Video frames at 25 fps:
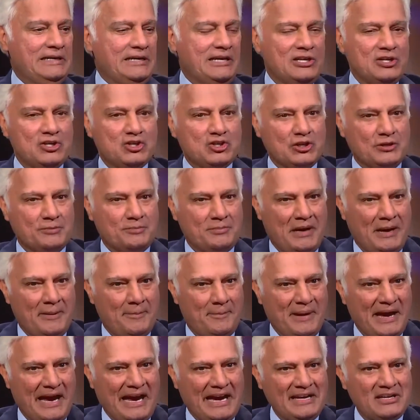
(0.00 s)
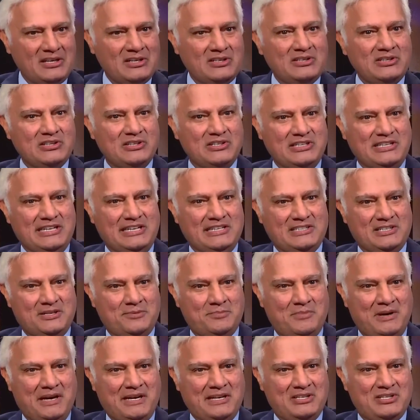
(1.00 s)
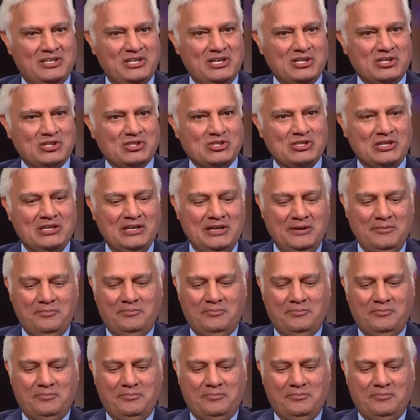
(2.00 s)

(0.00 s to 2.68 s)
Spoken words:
injured my back, herniated my disc.